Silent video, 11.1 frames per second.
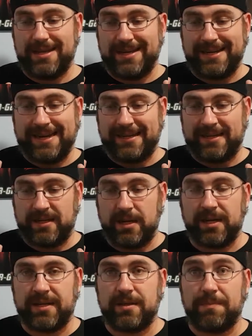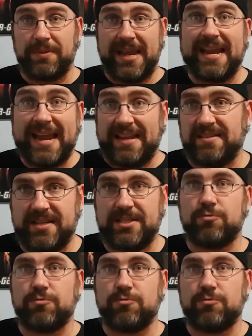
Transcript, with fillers: a, a, a, to play against.